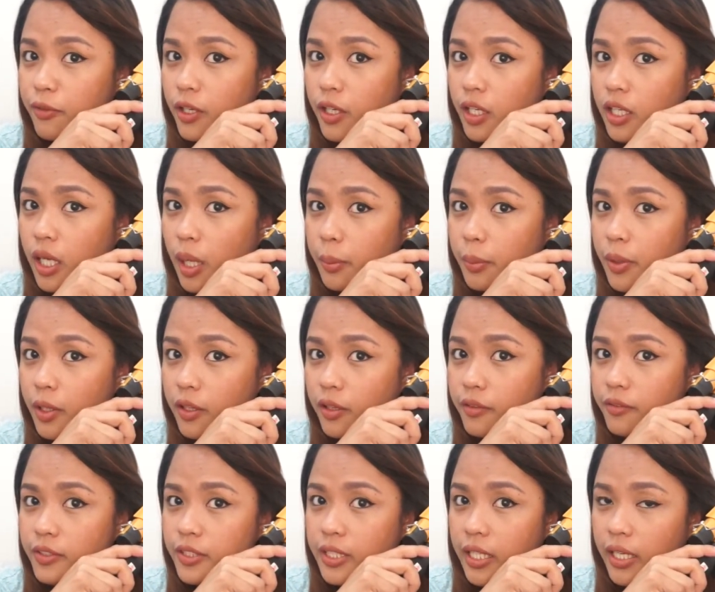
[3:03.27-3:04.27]
for a couple
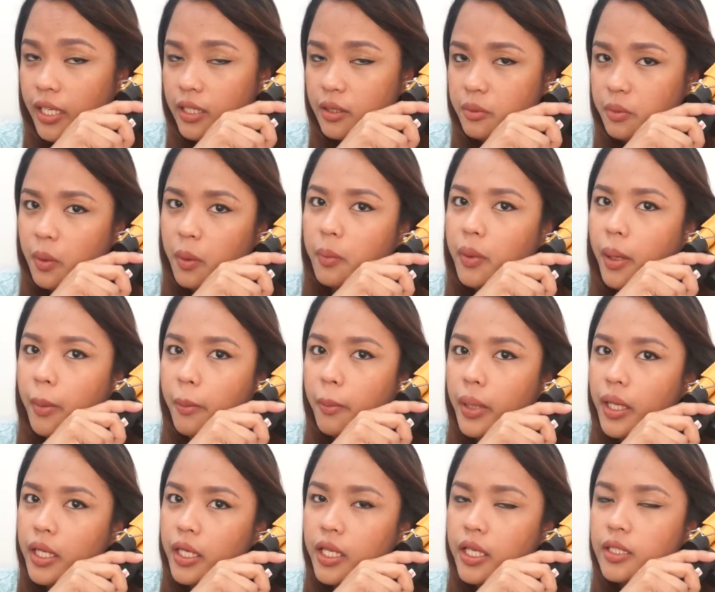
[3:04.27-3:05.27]
of seconds, maybe a
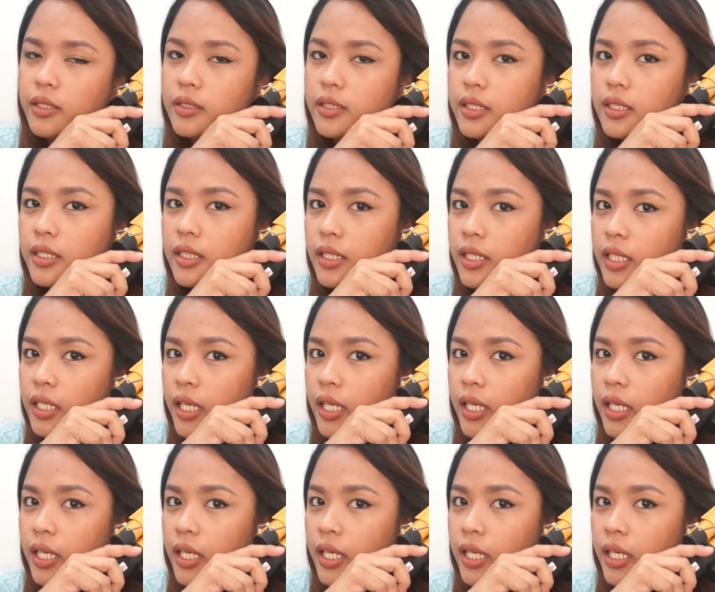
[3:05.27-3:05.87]
minute,